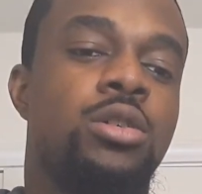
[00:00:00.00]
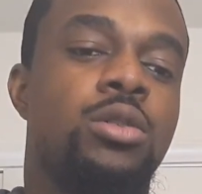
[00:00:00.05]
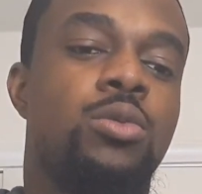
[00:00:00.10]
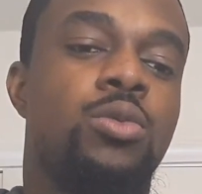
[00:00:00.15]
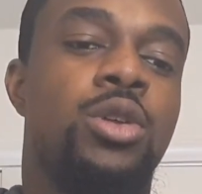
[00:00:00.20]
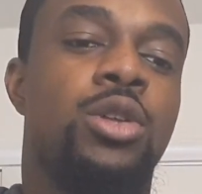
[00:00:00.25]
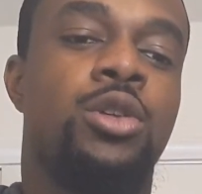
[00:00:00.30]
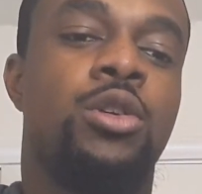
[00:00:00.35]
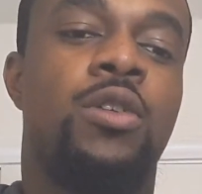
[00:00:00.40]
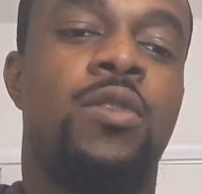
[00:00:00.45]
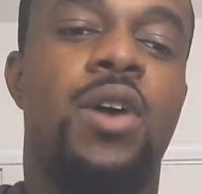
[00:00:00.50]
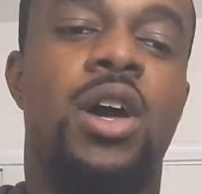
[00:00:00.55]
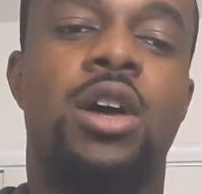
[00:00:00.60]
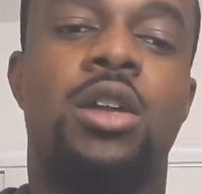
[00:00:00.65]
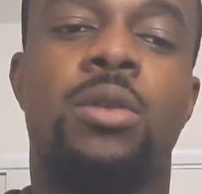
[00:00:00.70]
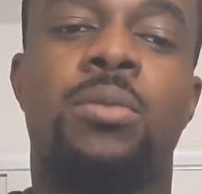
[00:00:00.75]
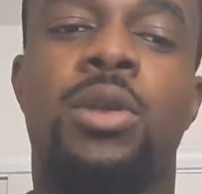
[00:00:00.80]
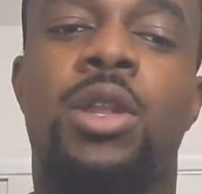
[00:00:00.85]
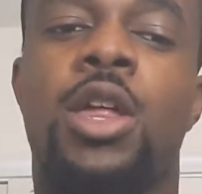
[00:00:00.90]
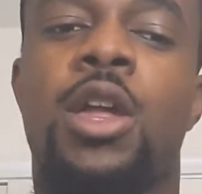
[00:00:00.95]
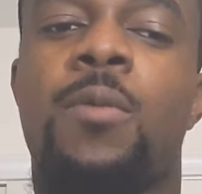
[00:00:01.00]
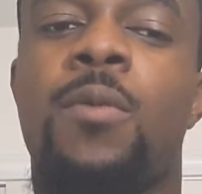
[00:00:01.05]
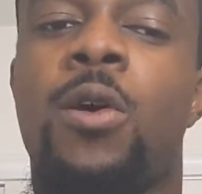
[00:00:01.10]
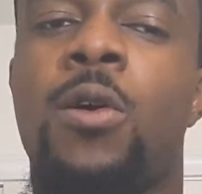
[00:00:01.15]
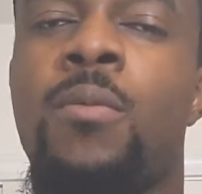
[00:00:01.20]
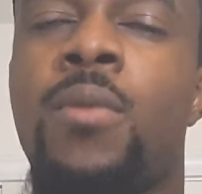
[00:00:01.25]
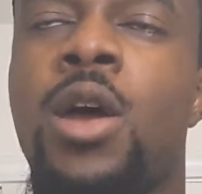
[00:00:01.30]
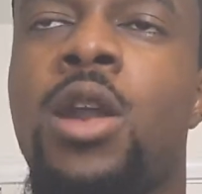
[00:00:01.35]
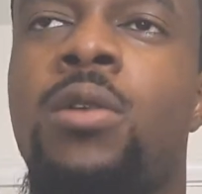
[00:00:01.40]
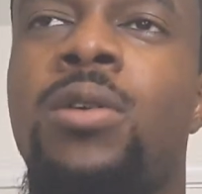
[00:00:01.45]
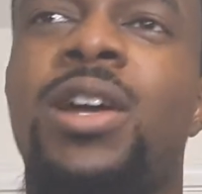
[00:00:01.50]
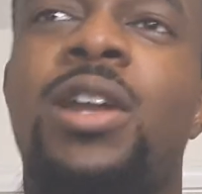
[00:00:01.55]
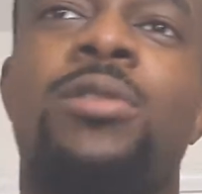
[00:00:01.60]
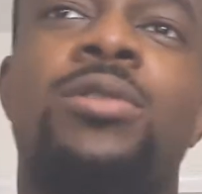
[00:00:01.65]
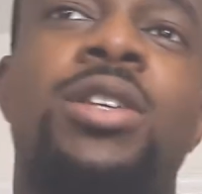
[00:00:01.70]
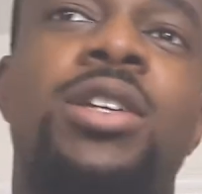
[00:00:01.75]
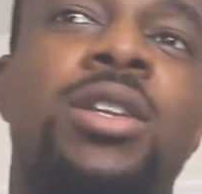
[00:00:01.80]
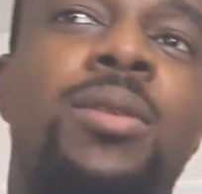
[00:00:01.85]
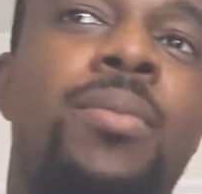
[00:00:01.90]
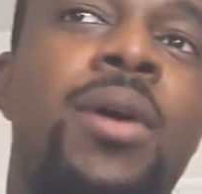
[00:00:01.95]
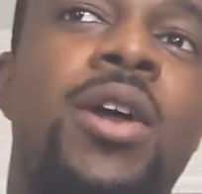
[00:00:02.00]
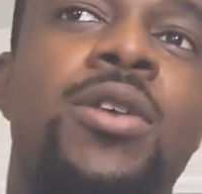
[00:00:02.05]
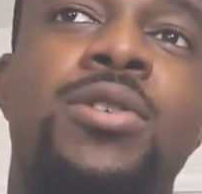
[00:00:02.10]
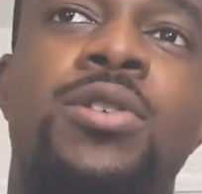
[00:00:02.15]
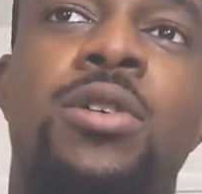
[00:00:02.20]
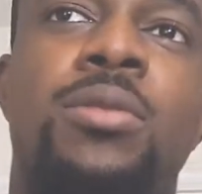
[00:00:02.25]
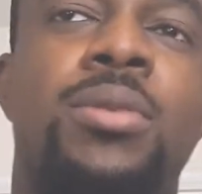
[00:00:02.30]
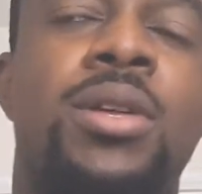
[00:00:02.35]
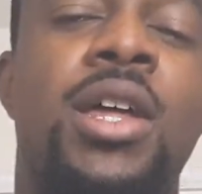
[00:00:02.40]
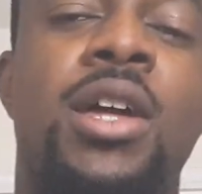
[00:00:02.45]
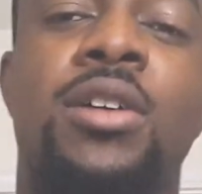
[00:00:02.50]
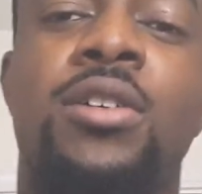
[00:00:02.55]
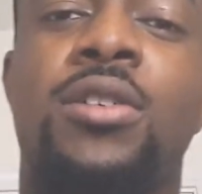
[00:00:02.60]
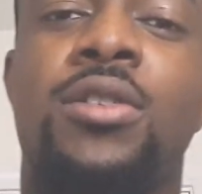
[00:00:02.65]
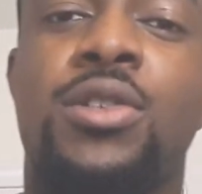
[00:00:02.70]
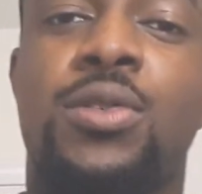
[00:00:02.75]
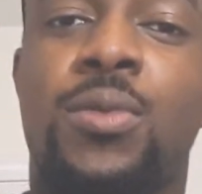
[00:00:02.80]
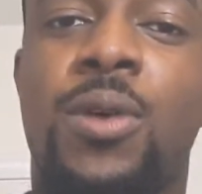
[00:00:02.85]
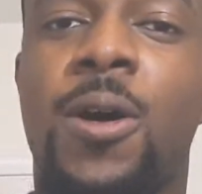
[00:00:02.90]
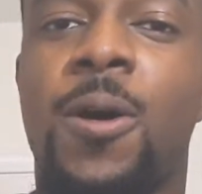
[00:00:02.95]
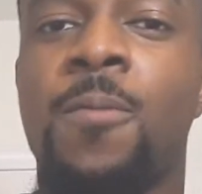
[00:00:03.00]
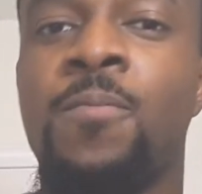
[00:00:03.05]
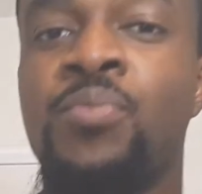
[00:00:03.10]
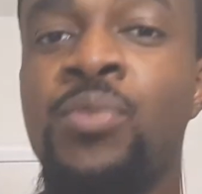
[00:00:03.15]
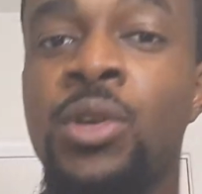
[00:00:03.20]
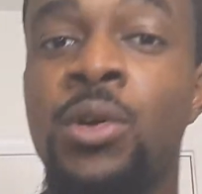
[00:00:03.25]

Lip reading: with a 3500 milliamp hour battery, I don't think the battery's going to be that good as well.